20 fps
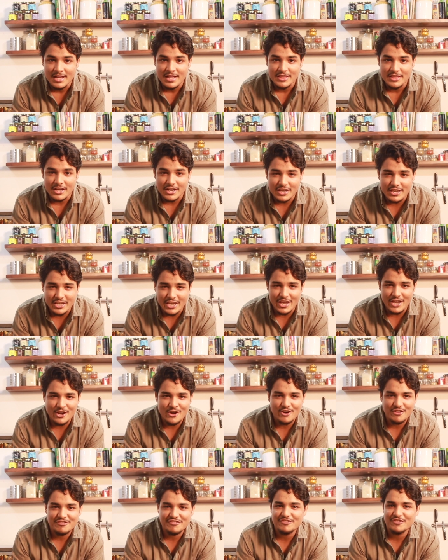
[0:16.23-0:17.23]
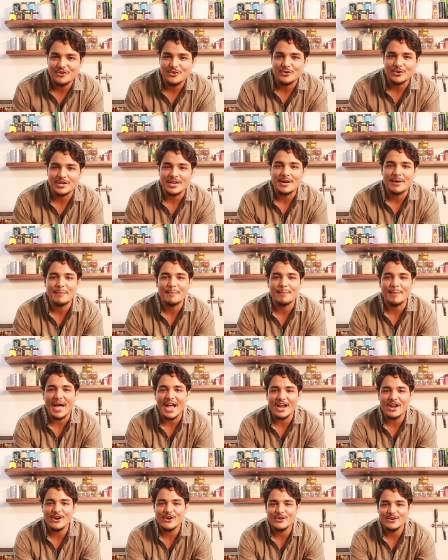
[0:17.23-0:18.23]
The king of fruit,
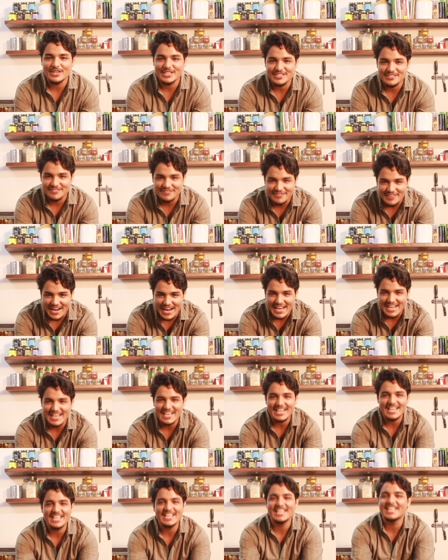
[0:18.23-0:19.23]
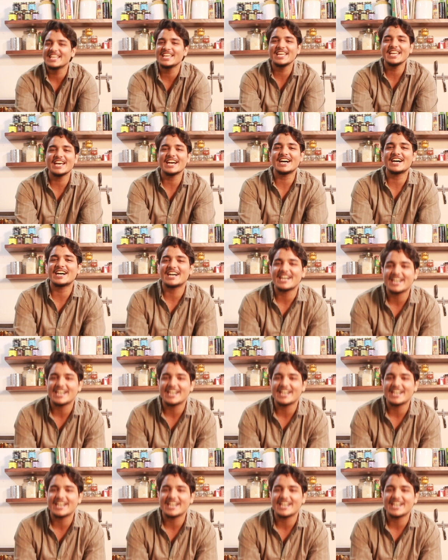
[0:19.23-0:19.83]
mango, is finally here.